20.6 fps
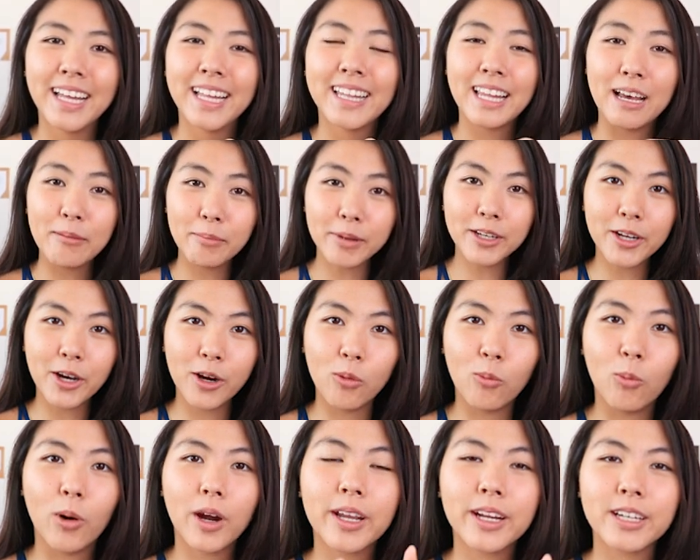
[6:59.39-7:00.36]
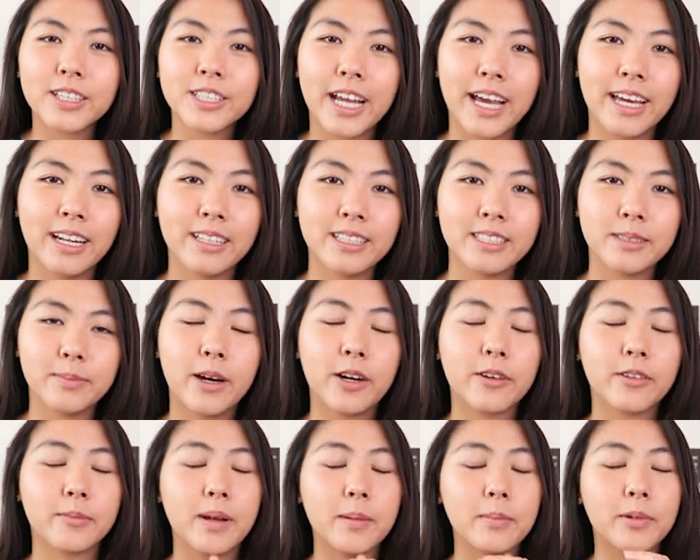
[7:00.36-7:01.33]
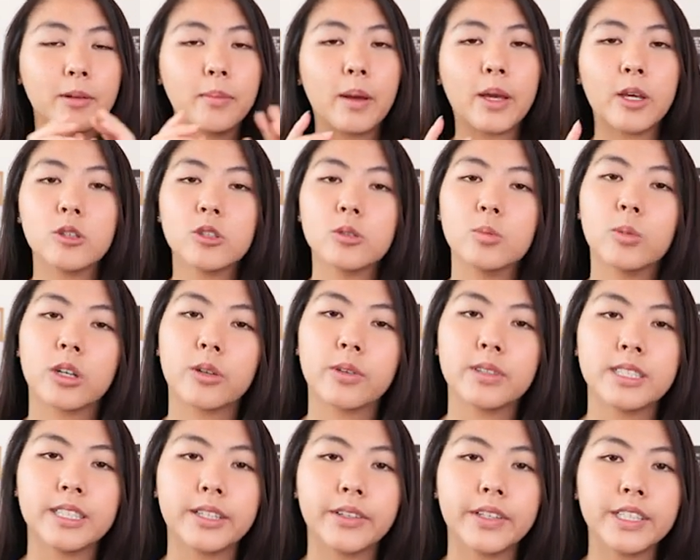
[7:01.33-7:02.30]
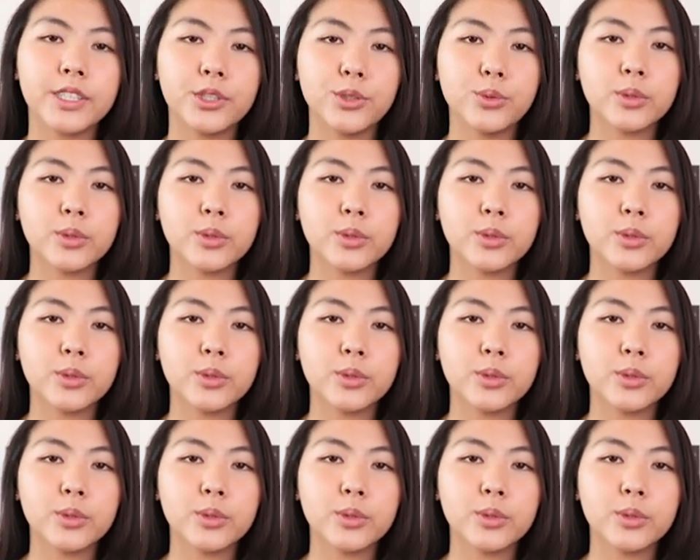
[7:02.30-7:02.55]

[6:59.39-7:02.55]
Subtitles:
Let me know what your channel is about. Remember, in my YouTube 101 series,